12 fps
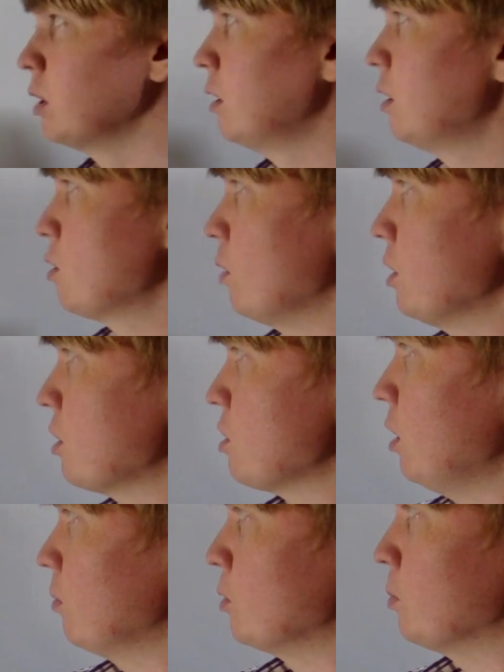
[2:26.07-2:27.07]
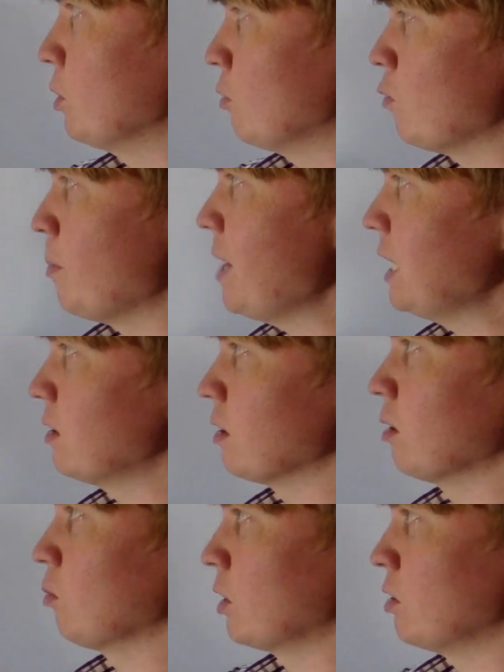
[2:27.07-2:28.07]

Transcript: So on the top you put the remainder when you